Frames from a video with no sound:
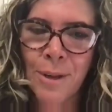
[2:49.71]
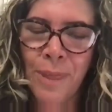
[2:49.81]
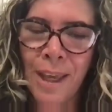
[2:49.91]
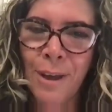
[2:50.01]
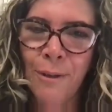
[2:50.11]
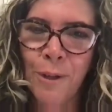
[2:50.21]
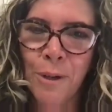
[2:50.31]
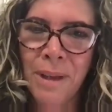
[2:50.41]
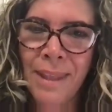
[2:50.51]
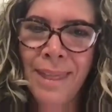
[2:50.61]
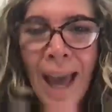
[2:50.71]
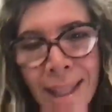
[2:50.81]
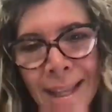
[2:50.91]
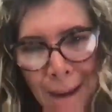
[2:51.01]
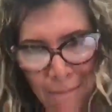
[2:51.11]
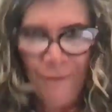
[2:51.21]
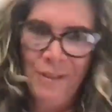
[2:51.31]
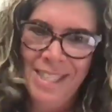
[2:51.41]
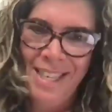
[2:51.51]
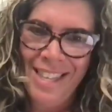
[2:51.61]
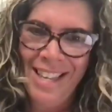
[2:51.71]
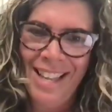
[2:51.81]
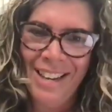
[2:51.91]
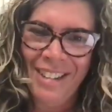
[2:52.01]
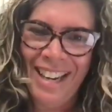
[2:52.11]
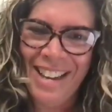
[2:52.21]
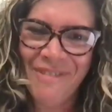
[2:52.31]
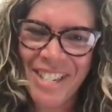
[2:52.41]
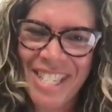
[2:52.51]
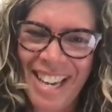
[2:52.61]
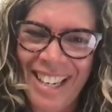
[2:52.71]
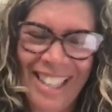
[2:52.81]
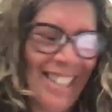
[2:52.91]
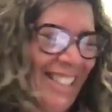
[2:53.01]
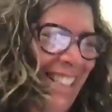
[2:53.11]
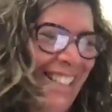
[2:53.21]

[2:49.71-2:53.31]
So thank you for being that type of physician. I really appreciate it.